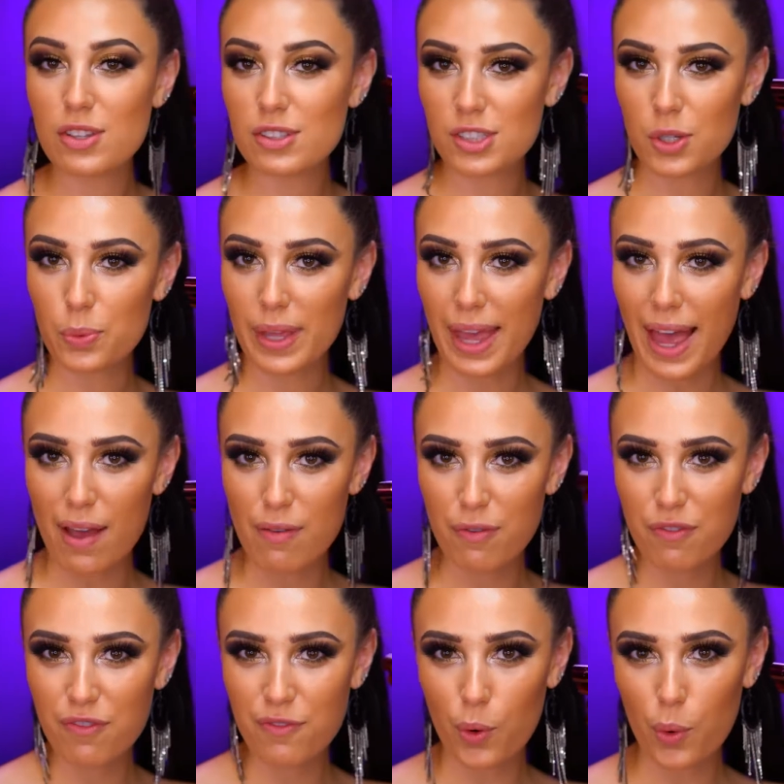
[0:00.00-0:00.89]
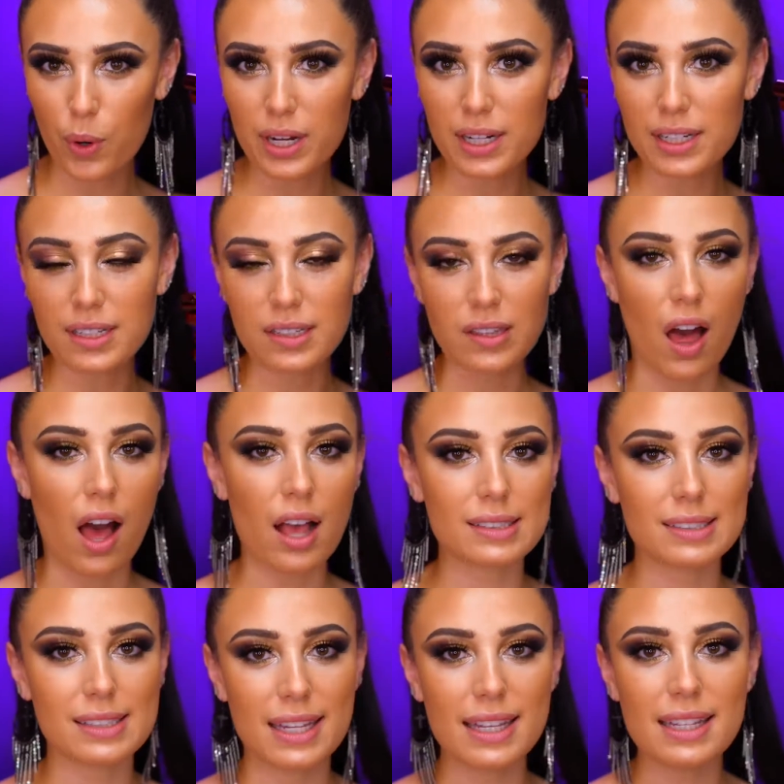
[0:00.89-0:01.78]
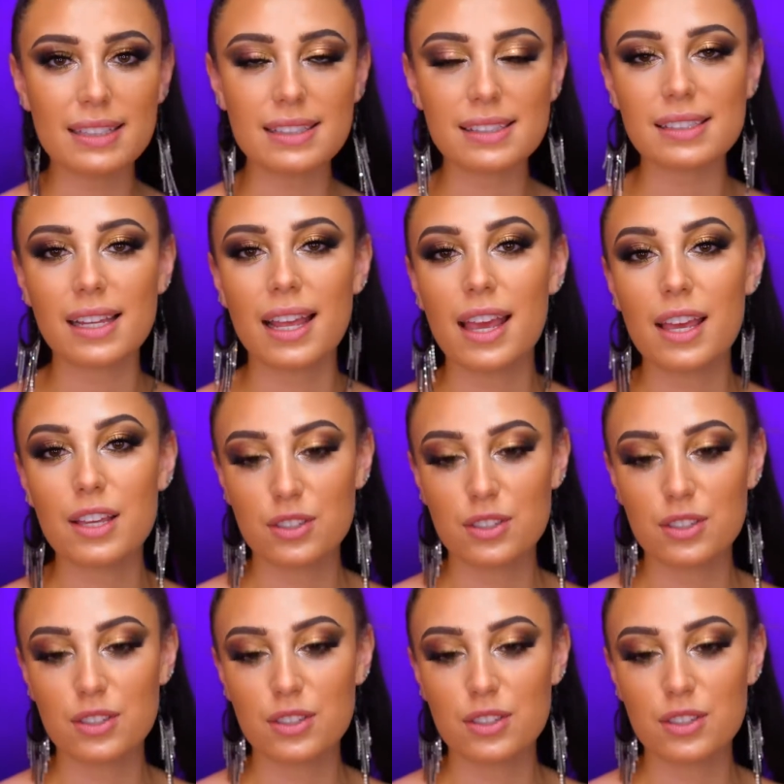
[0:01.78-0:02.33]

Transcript: So we have 4 glosses.